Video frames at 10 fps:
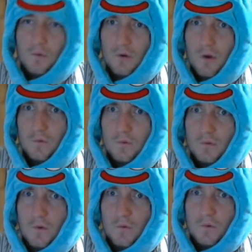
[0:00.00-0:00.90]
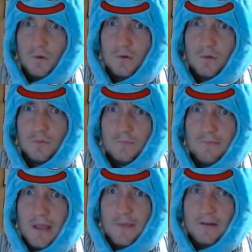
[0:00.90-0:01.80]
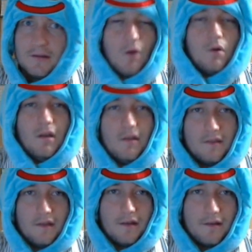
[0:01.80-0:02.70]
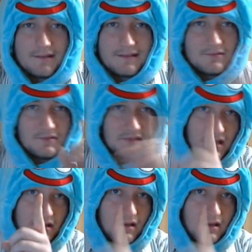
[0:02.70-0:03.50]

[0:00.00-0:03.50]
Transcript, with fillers: no, no. Maybe, no. The Sunday,